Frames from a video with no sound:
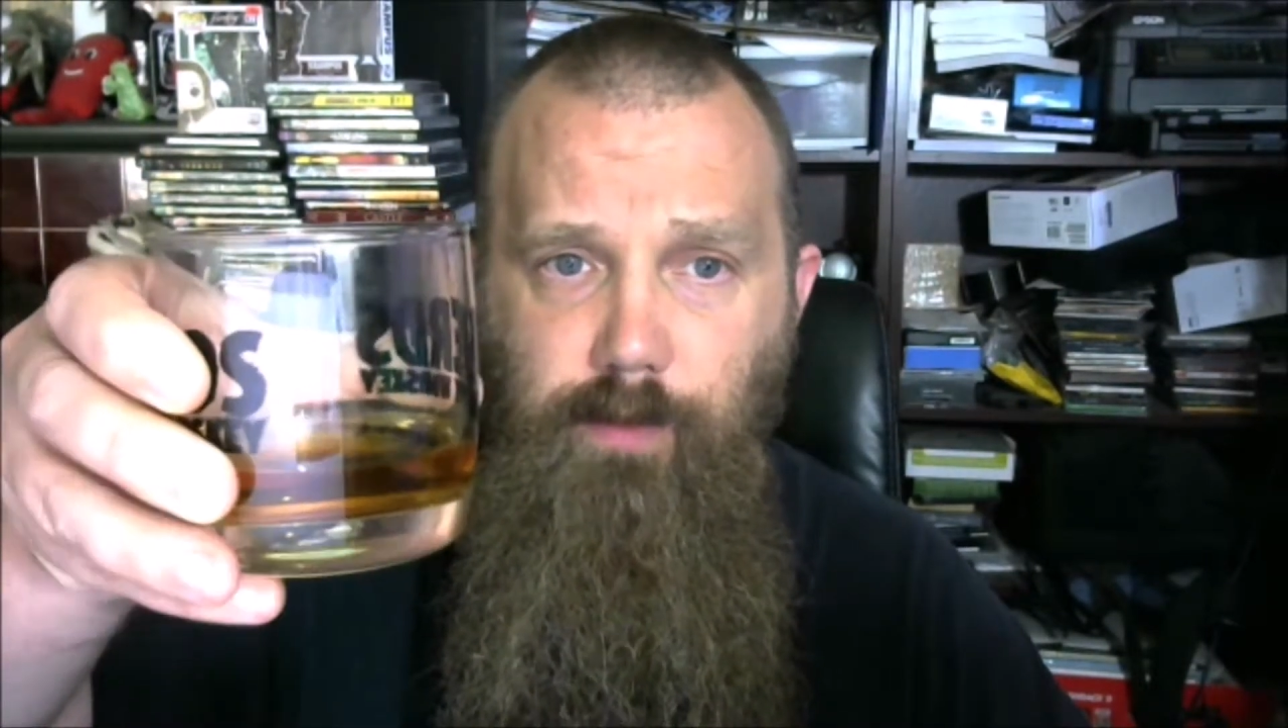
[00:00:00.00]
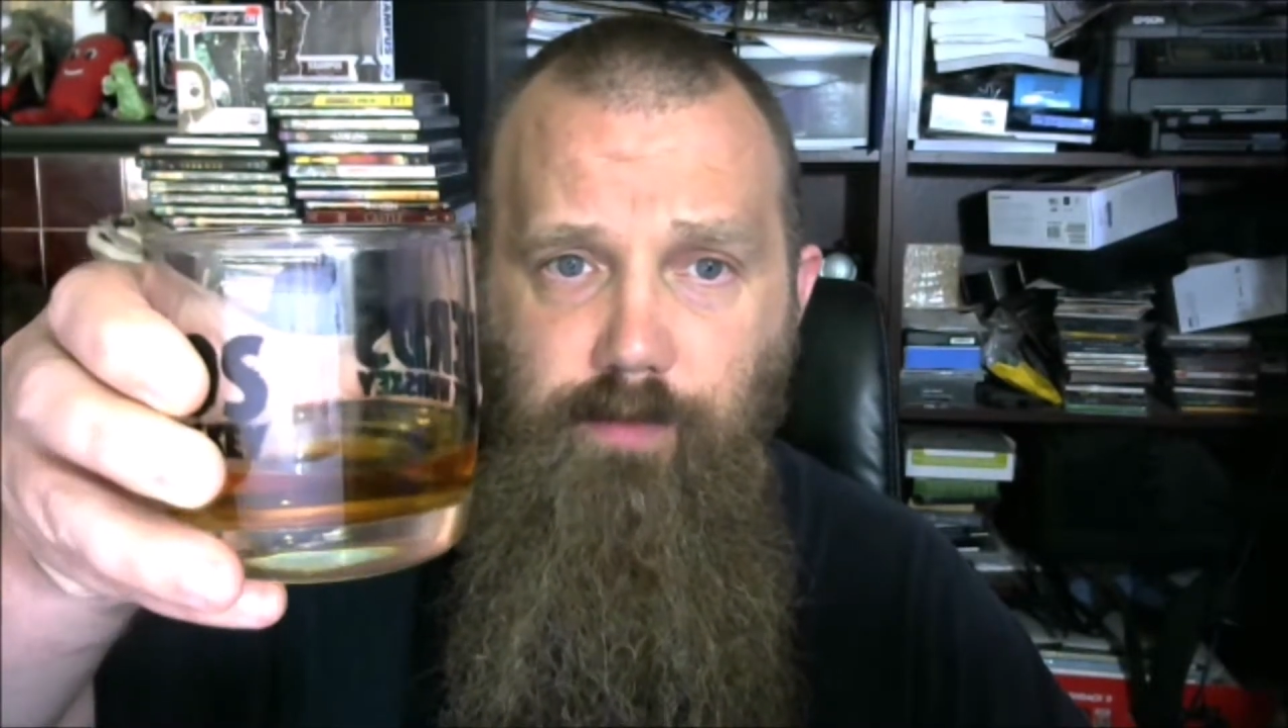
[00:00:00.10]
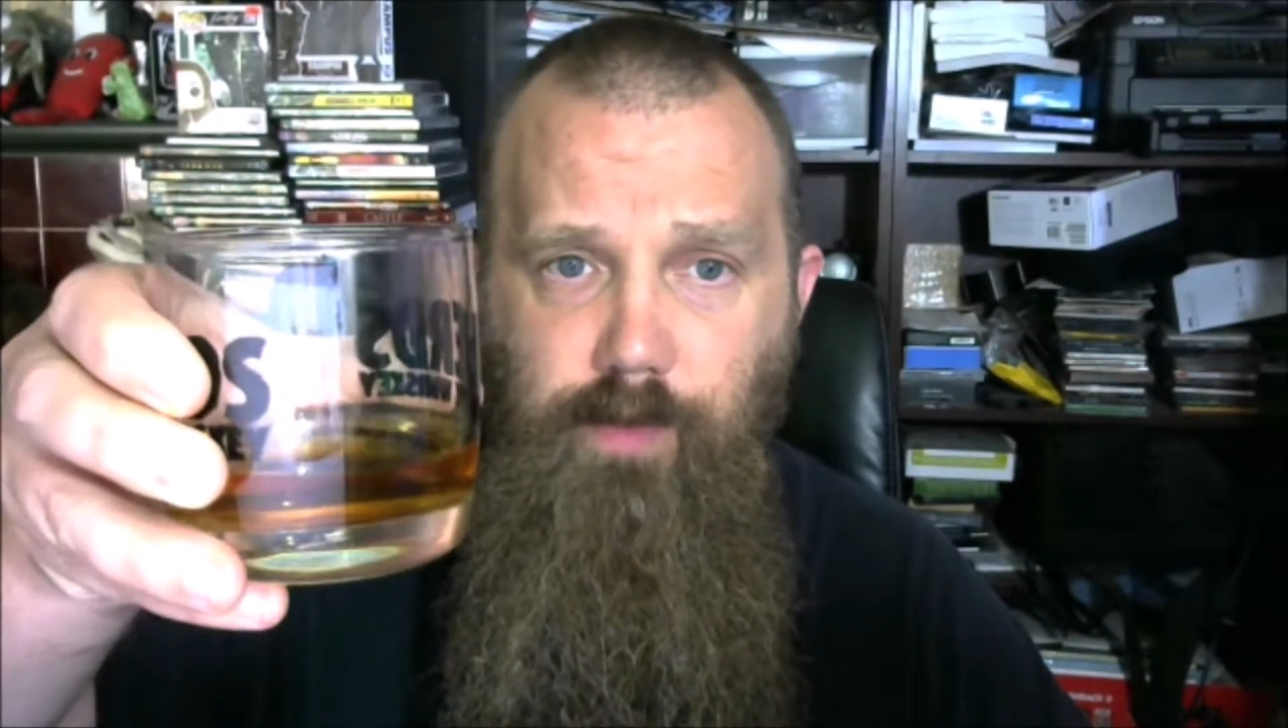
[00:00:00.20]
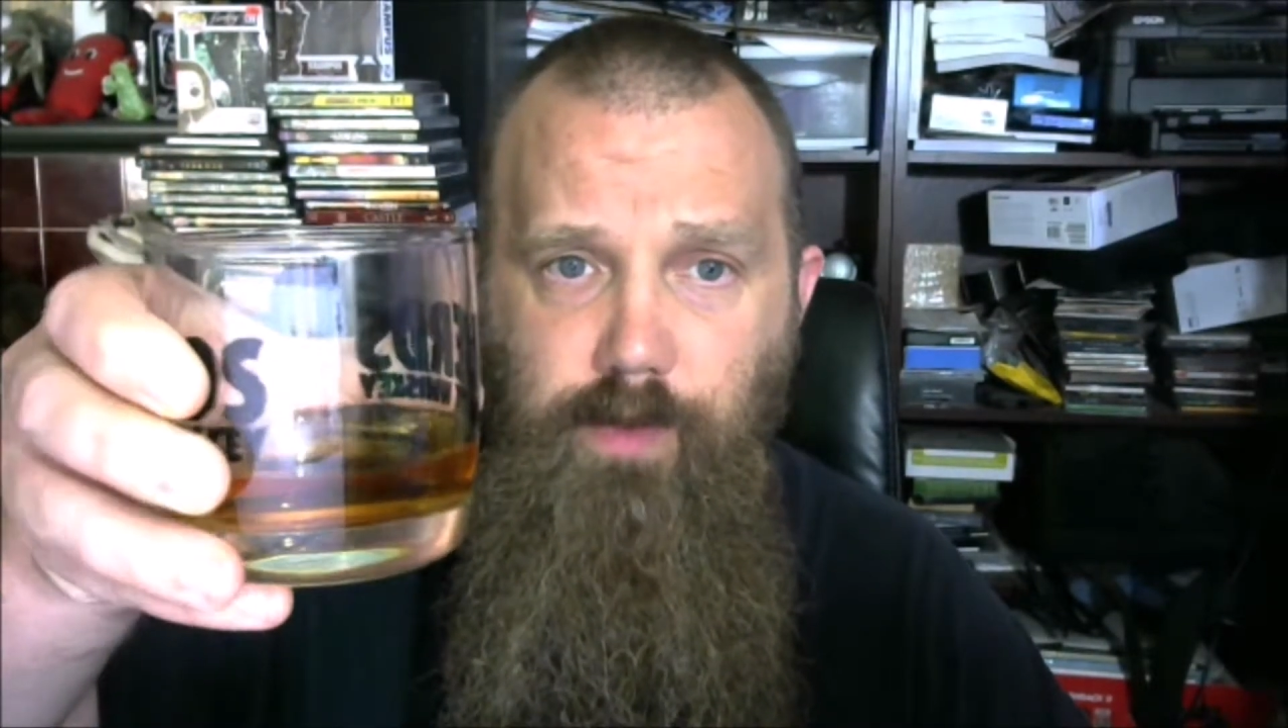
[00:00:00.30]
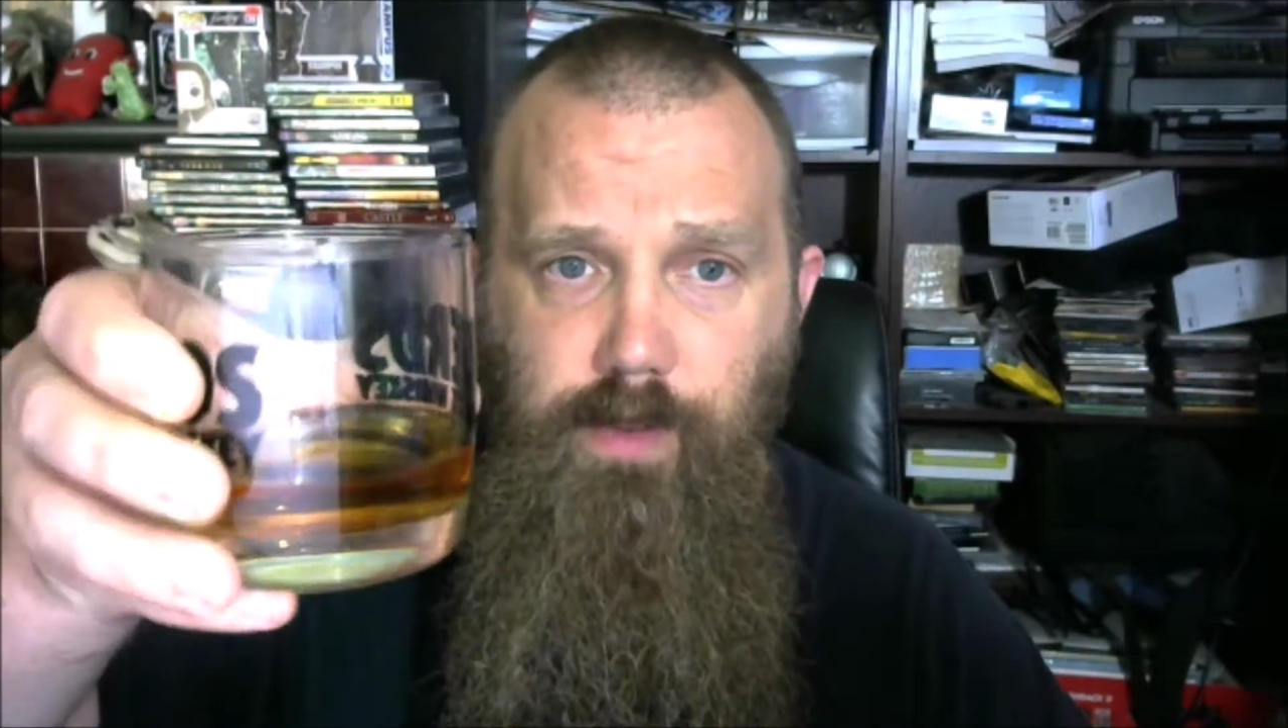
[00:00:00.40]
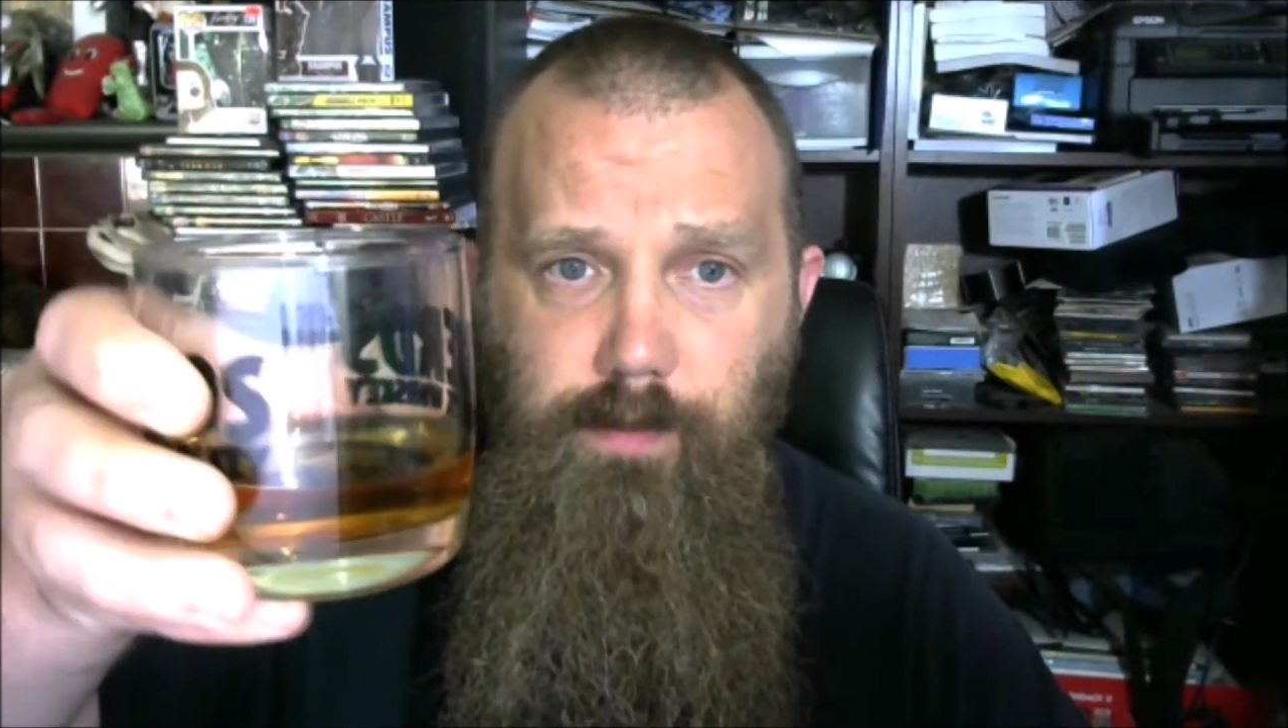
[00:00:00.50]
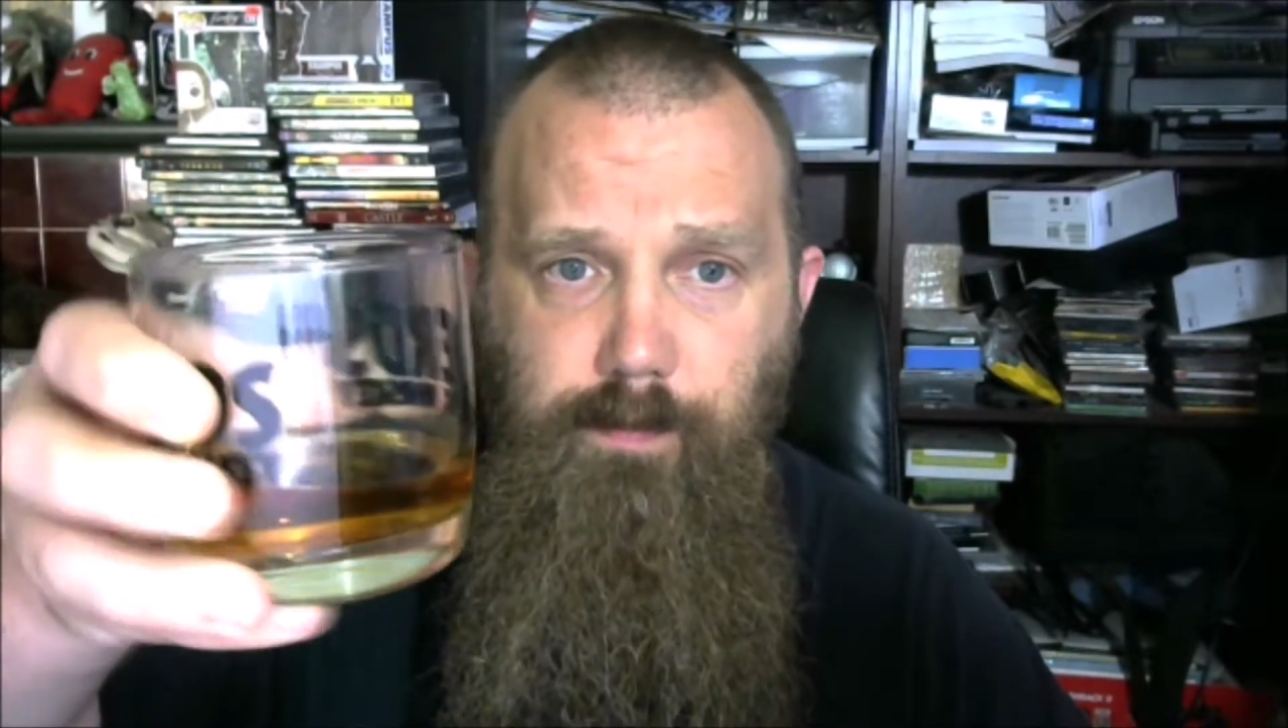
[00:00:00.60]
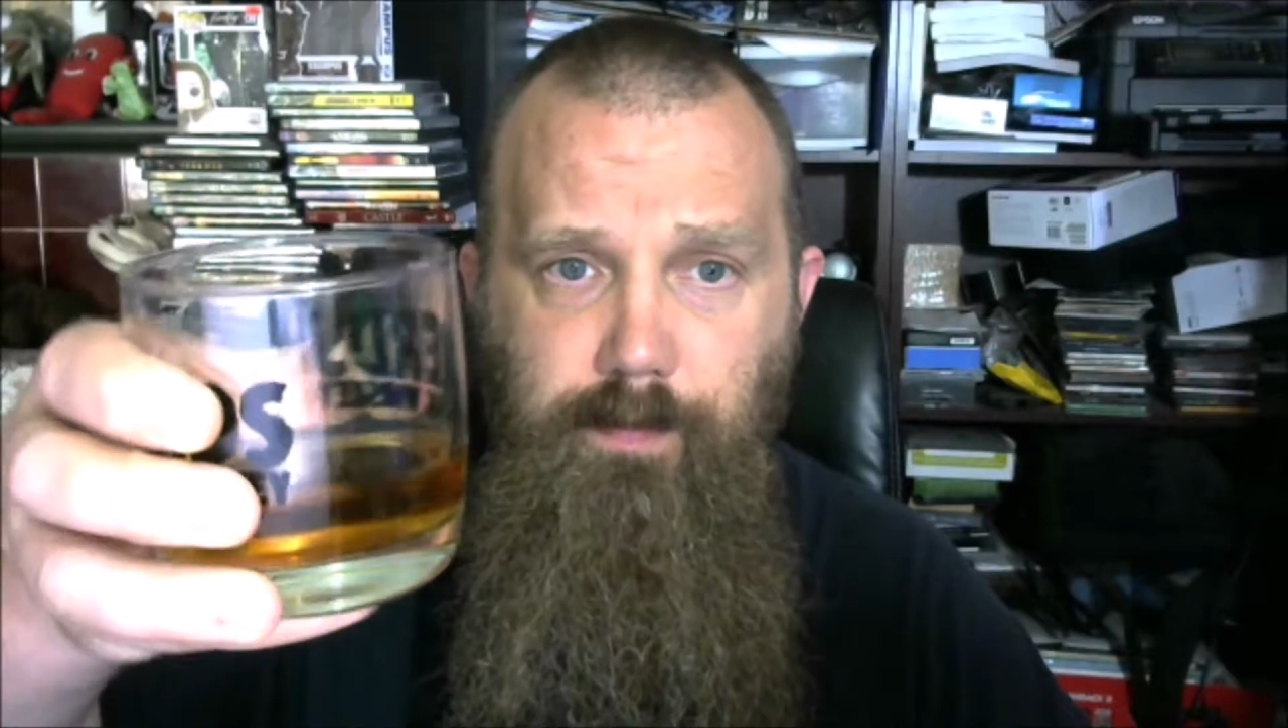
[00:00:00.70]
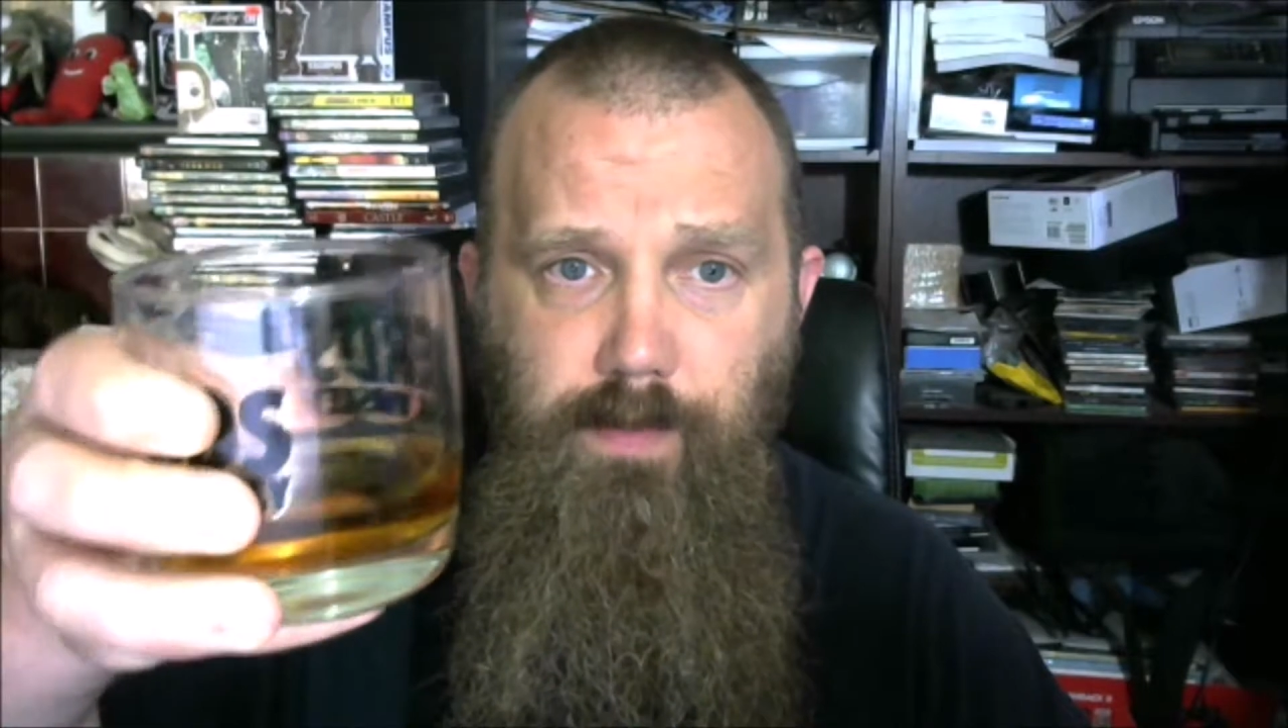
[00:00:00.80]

review here.